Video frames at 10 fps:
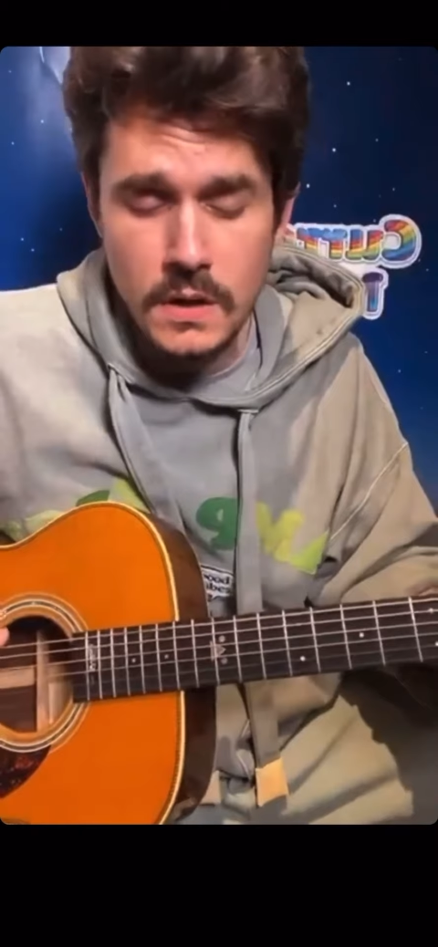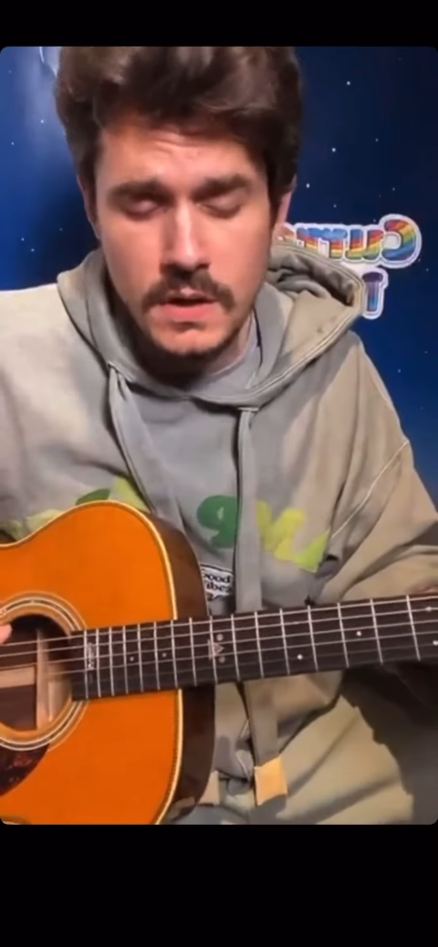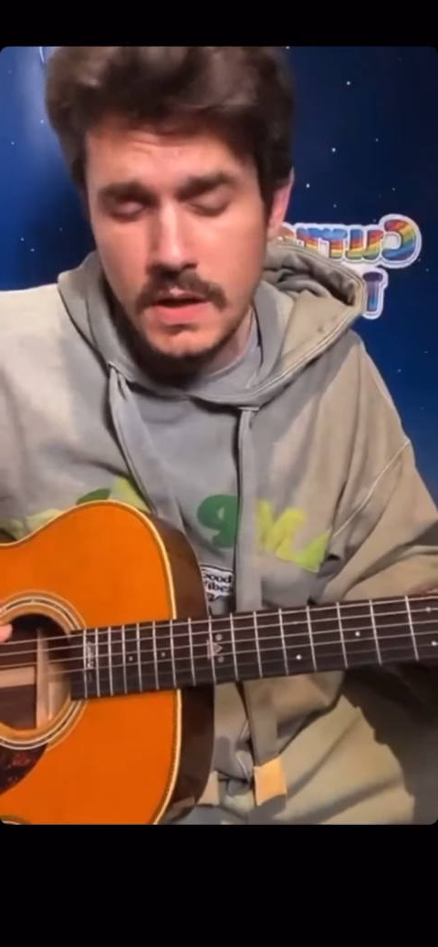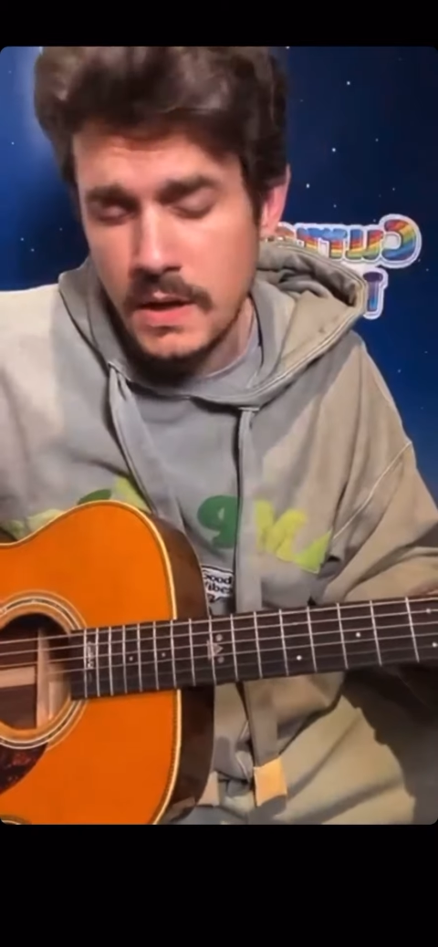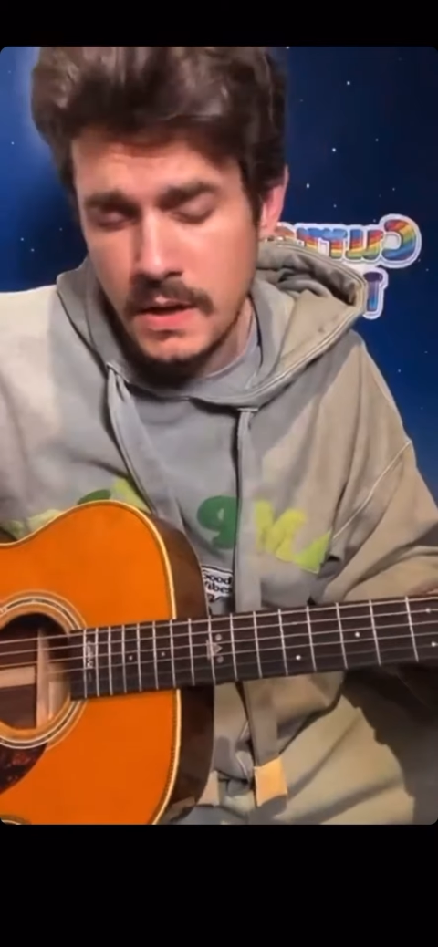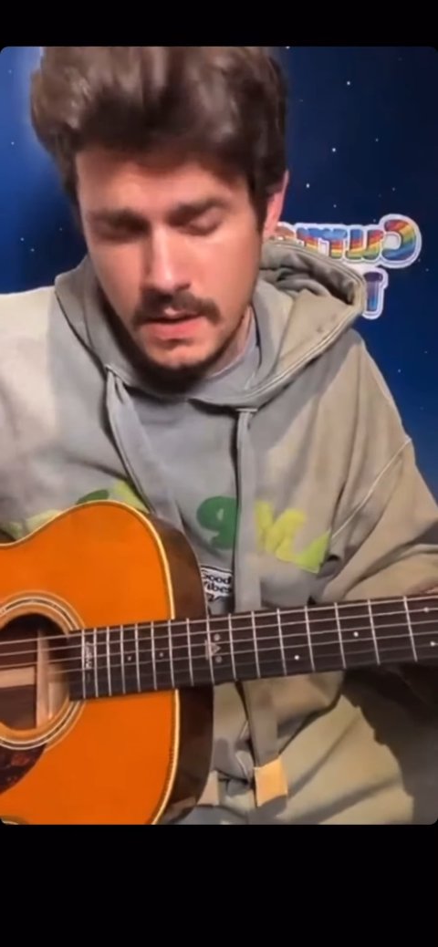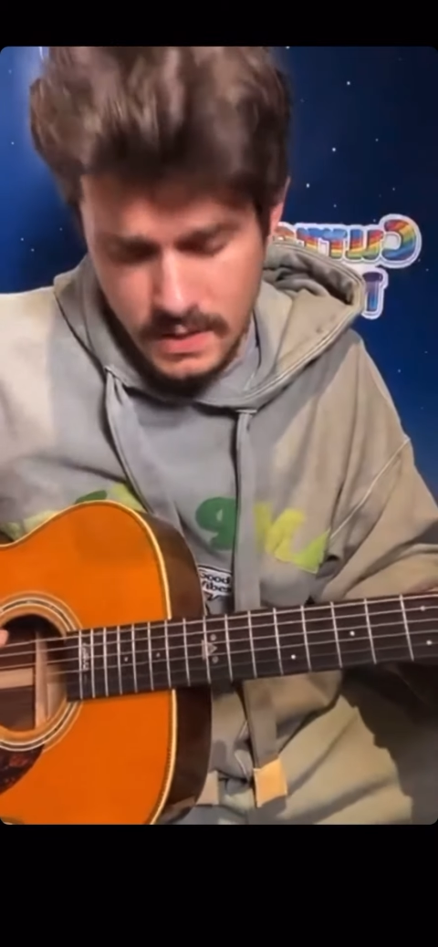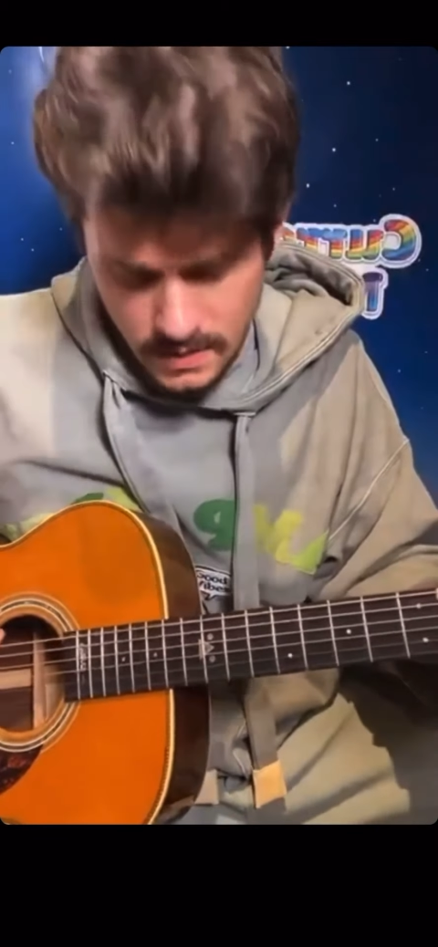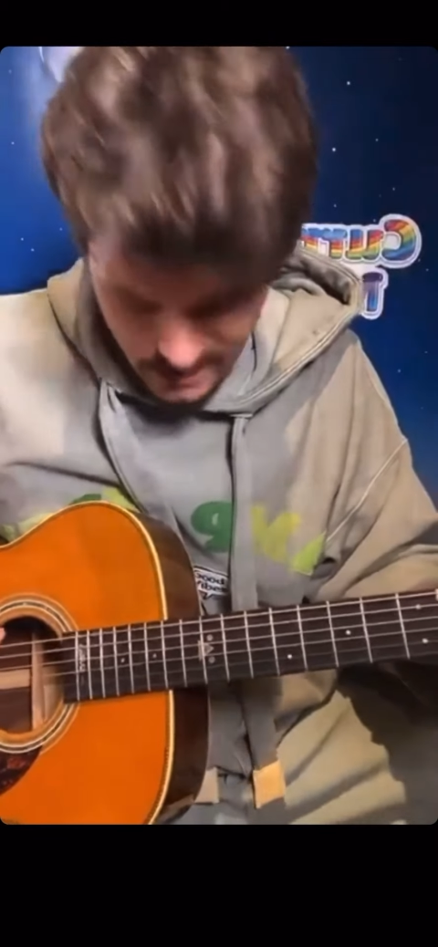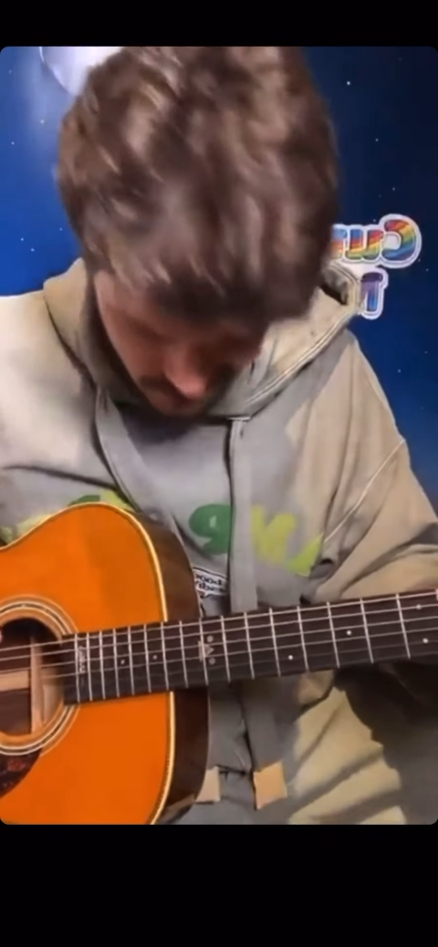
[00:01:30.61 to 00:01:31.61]

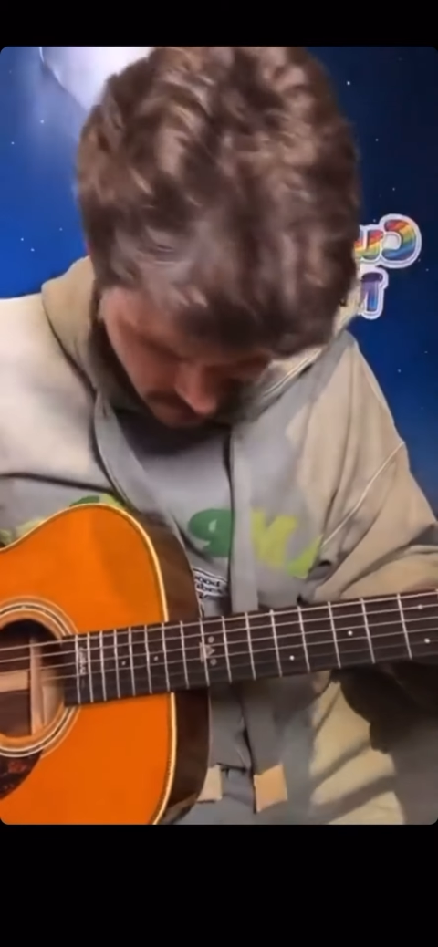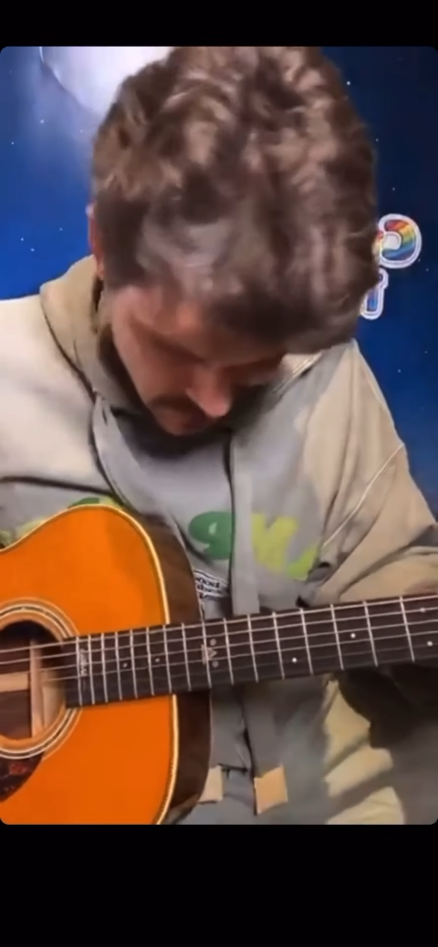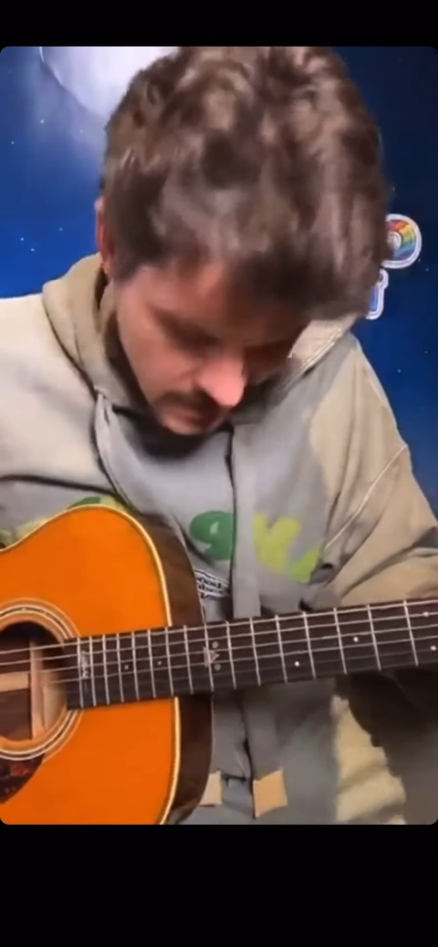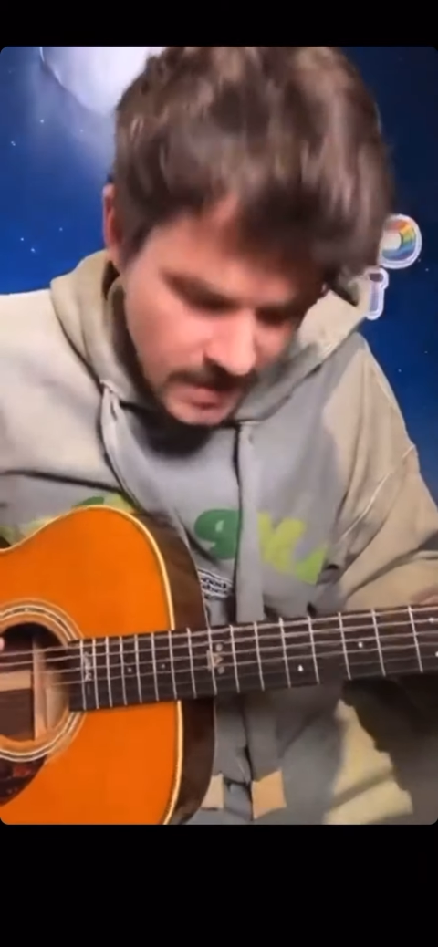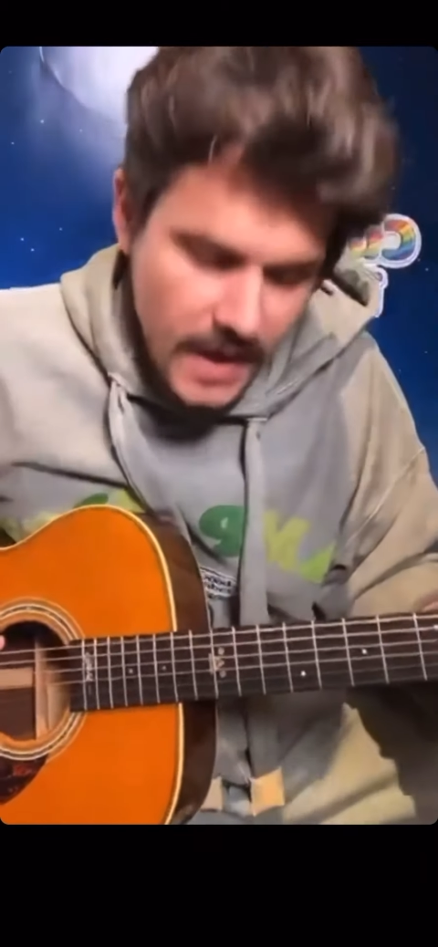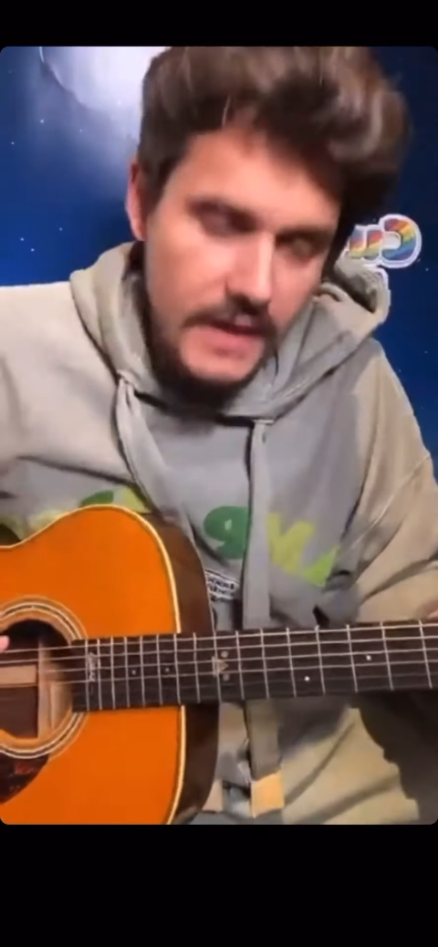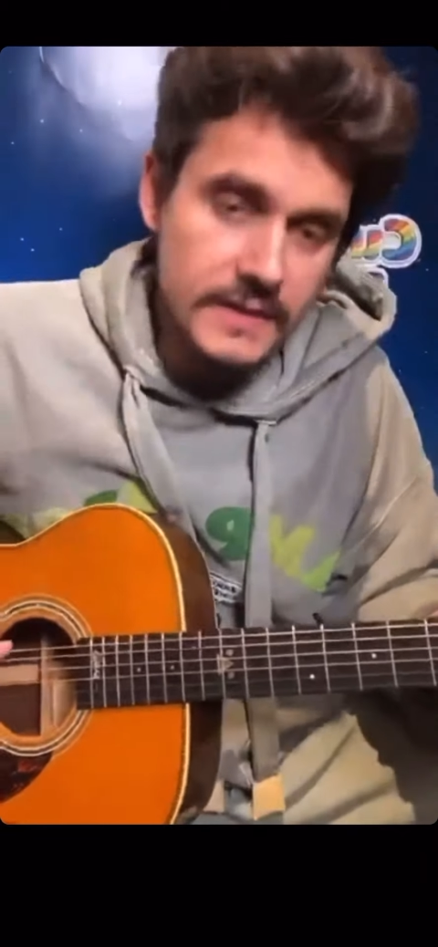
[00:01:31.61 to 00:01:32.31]
again.